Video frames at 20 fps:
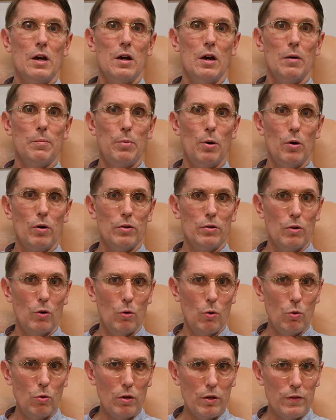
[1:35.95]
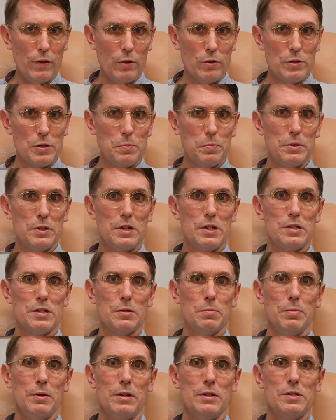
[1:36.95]
upon all of those
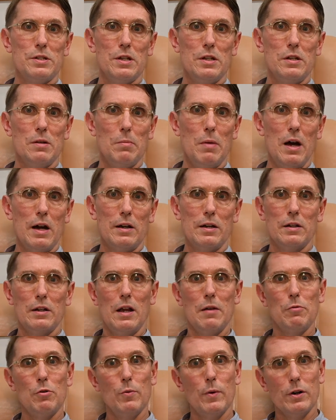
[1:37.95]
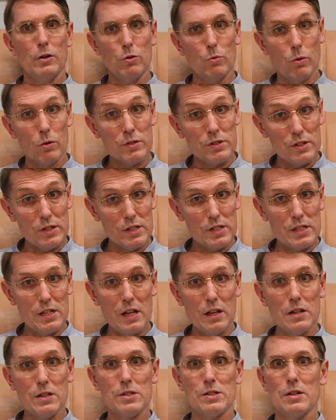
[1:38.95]
participants in the market, everyone who wants to
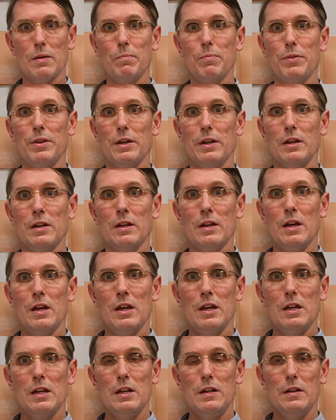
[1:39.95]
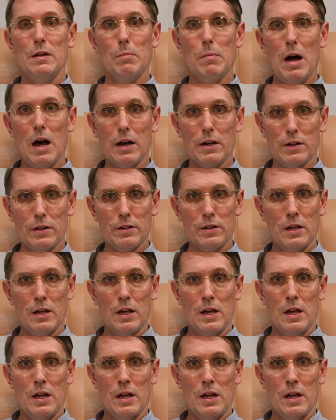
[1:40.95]
sell us something in the market.